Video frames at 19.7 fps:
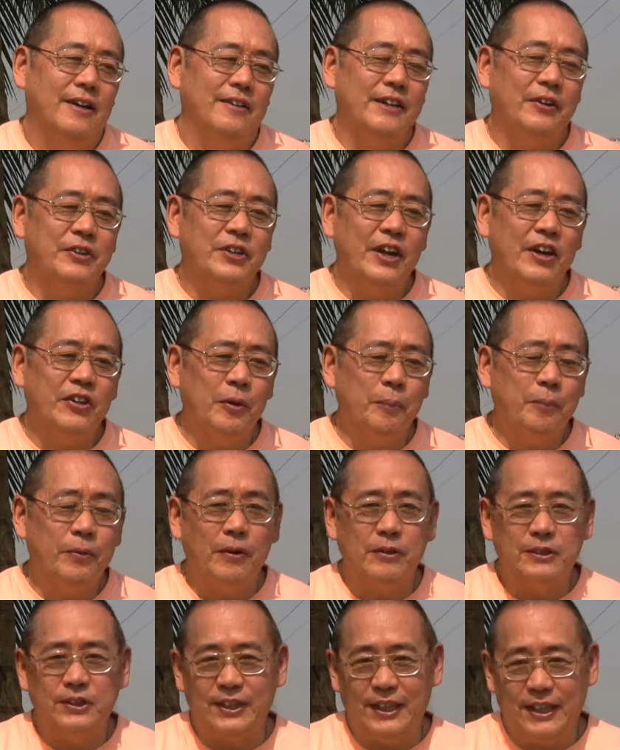Now the other
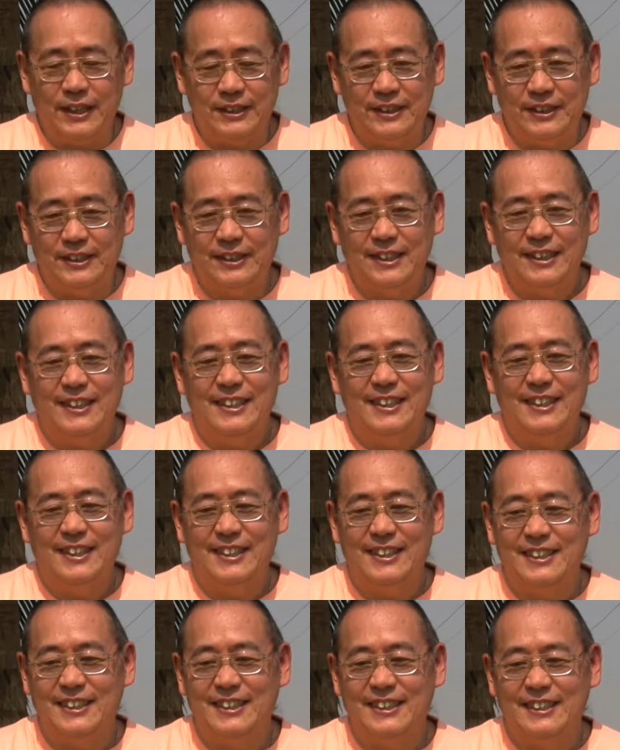process
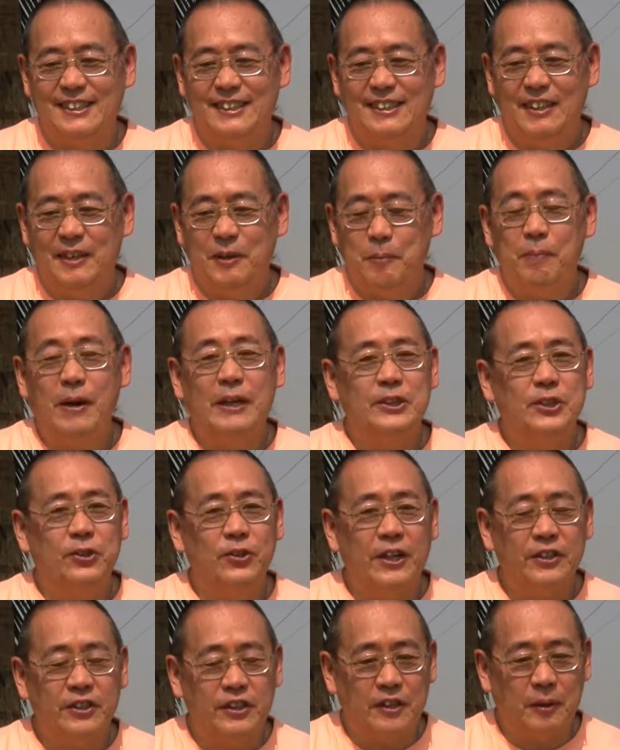is
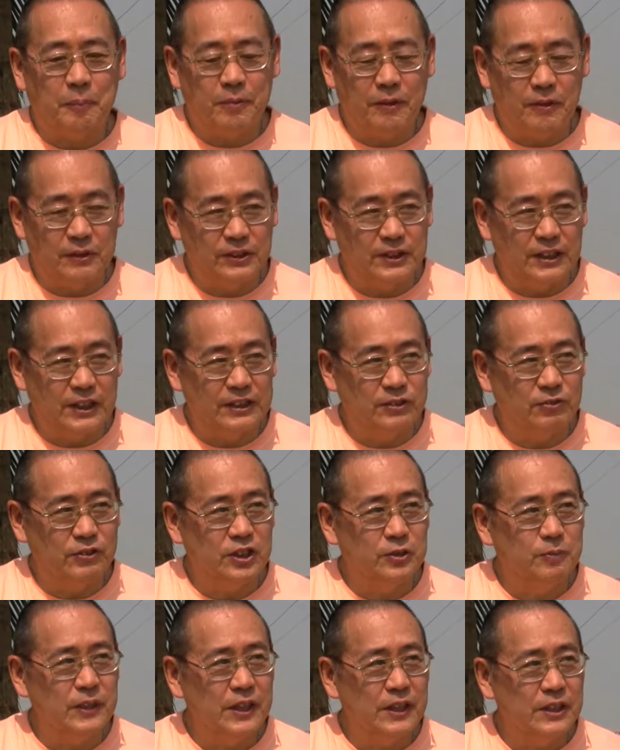Pancaratrika process,
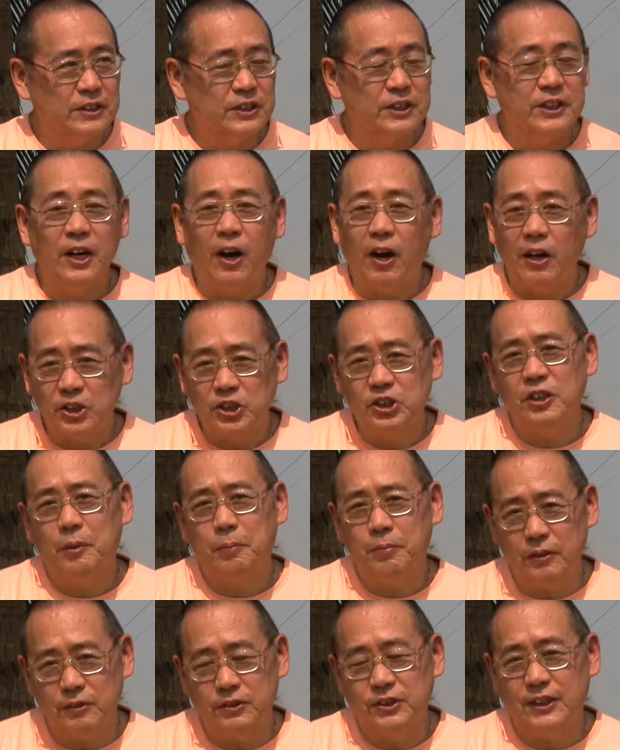which means the
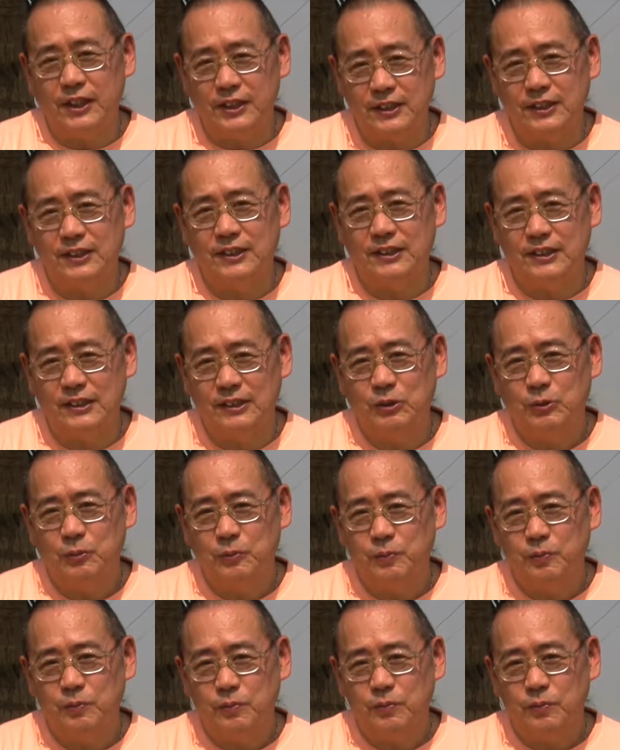Archana process.
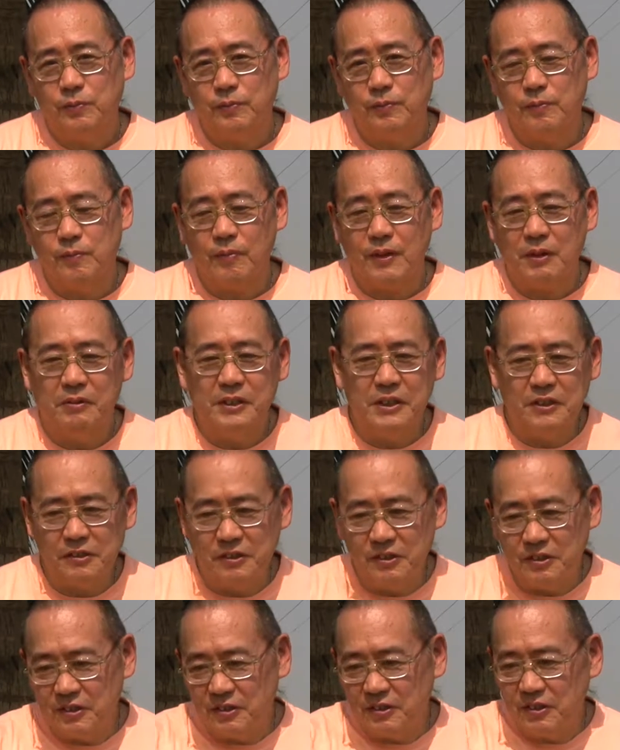We
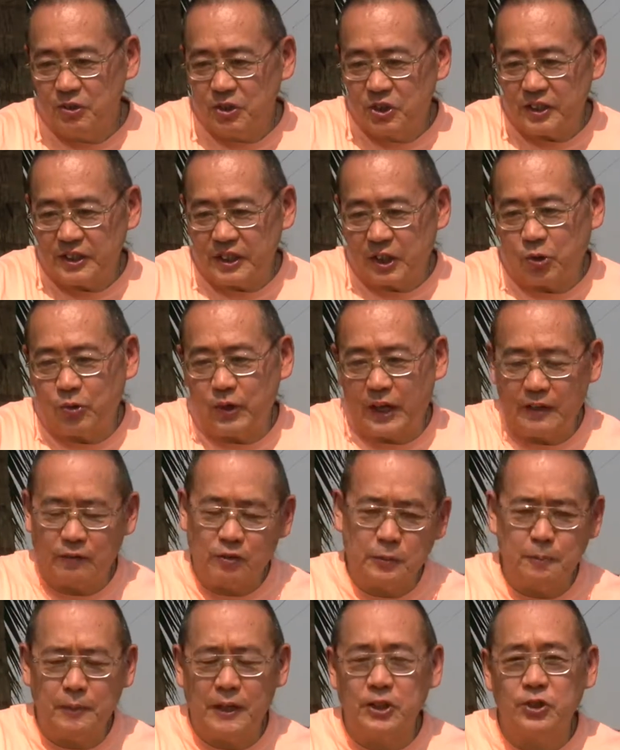usually equate. Of
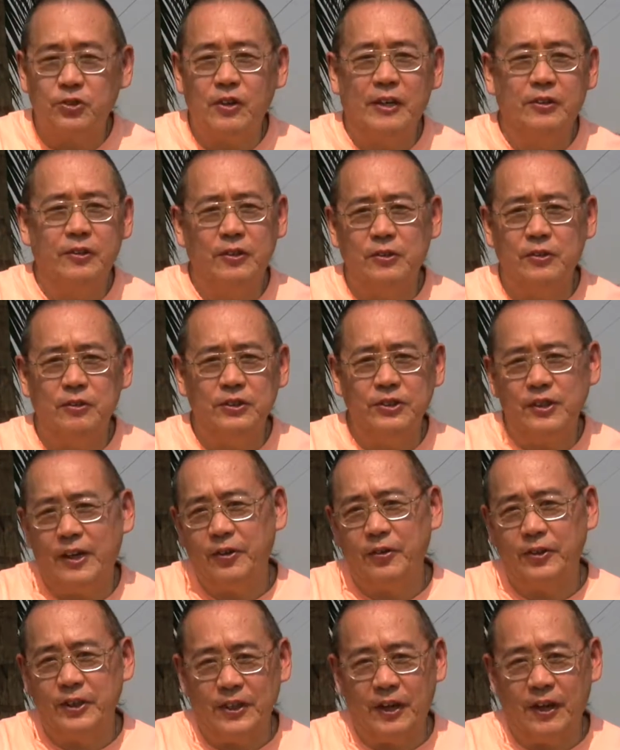course, Pancaratrika includes
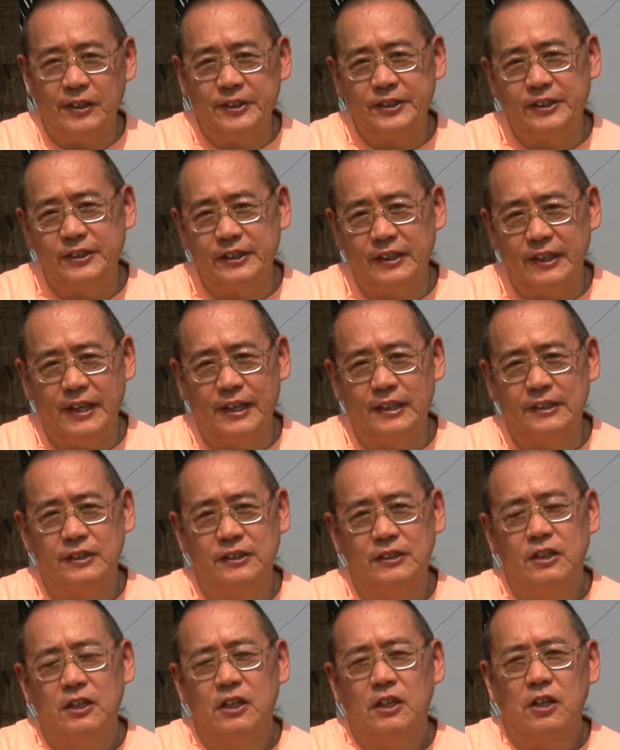not only Archana, it
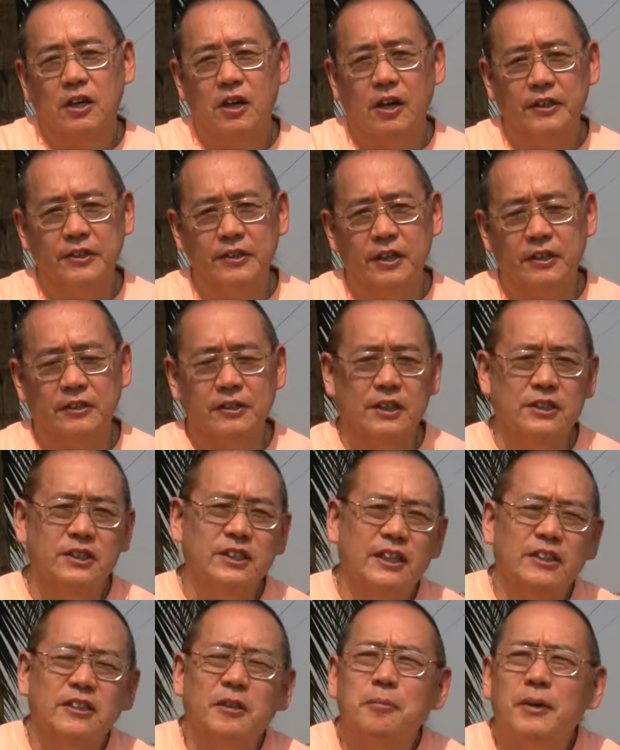has conduct,
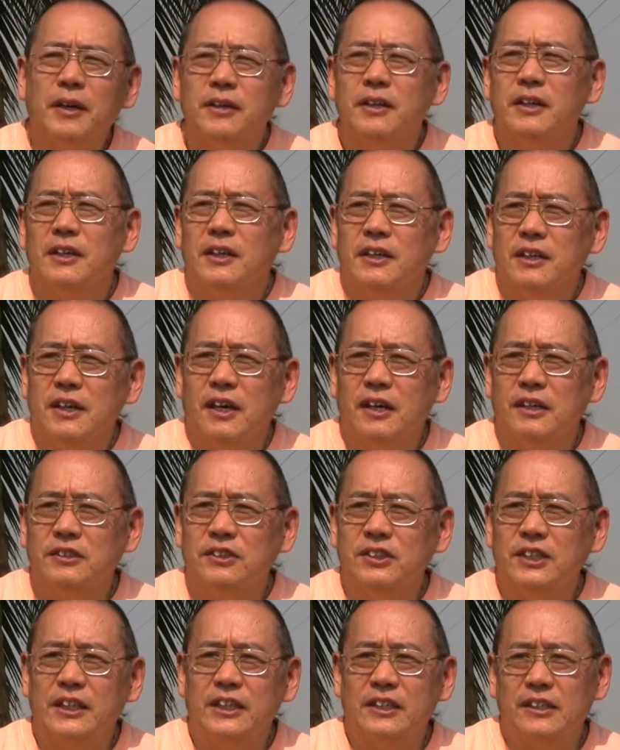etc. But
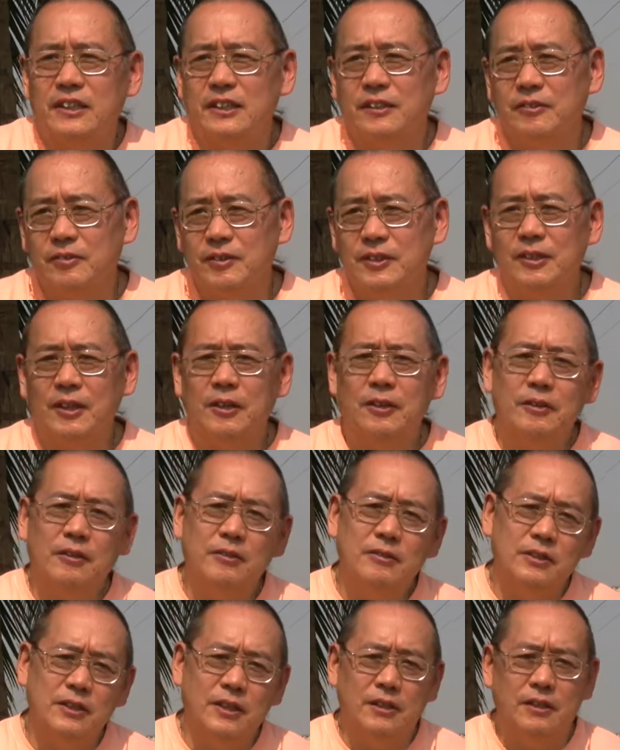generally we
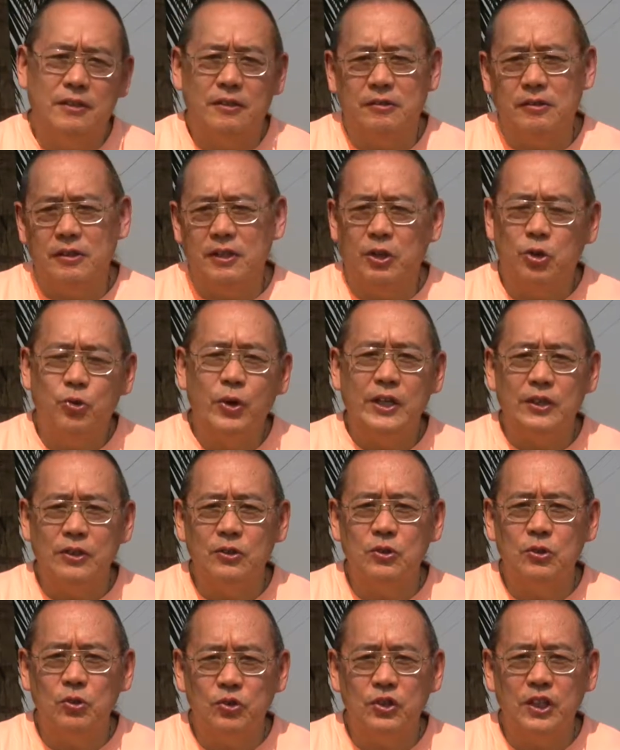equate the
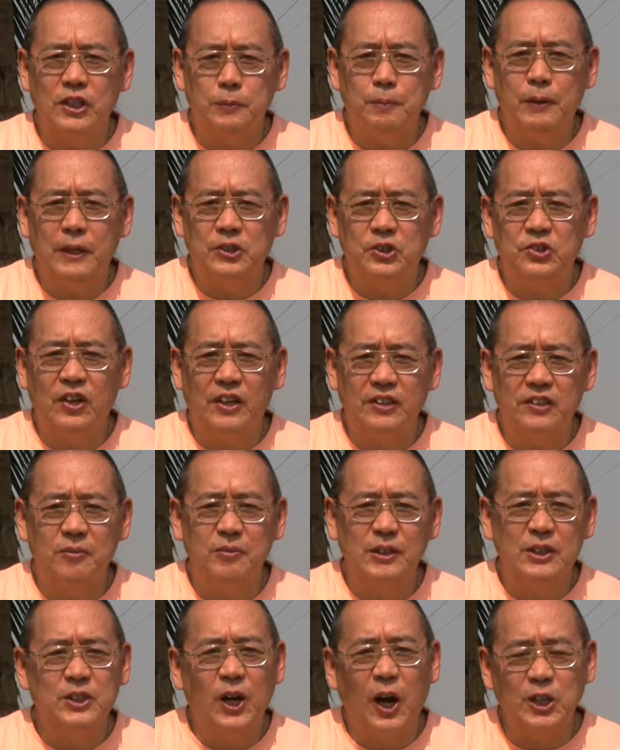two things. Pancaratrika
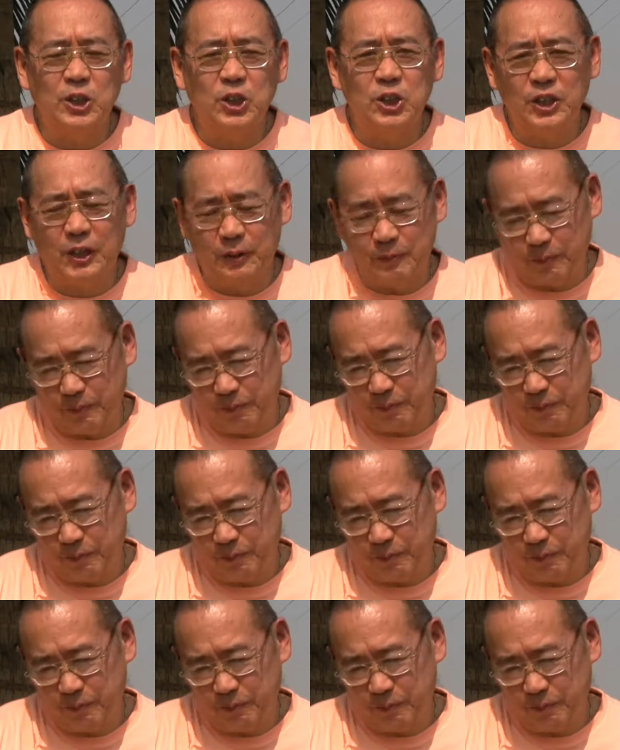means Archana.